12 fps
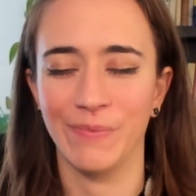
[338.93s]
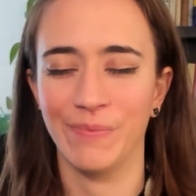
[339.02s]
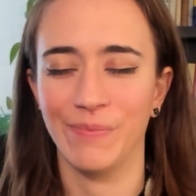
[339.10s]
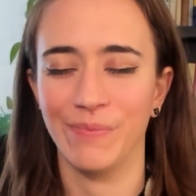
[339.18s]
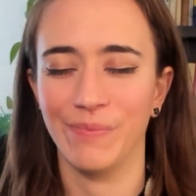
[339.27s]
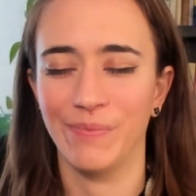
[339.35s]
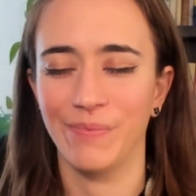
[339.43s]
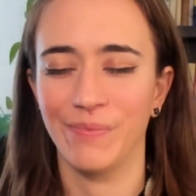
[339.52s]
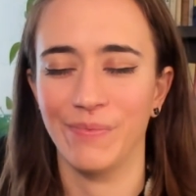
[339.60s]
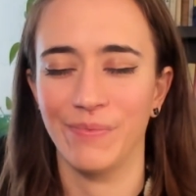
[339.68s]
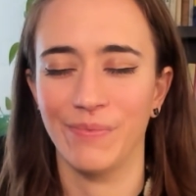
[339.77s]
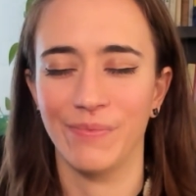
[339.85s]

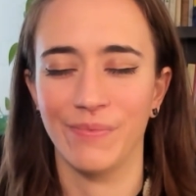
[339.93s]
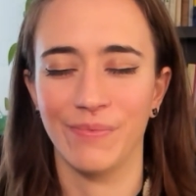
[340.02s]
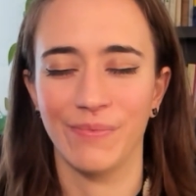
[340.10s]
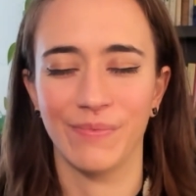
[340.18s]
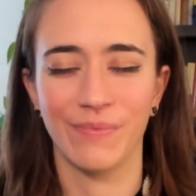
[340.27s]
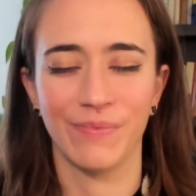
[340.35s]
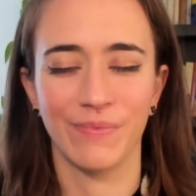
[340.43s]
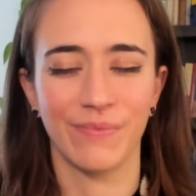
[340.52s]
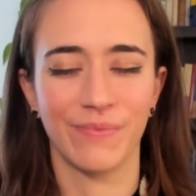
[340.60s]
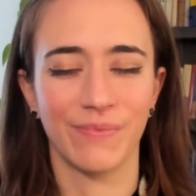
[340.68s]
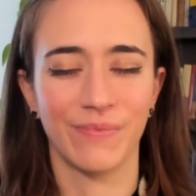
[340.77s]
No one is speaking in this clip.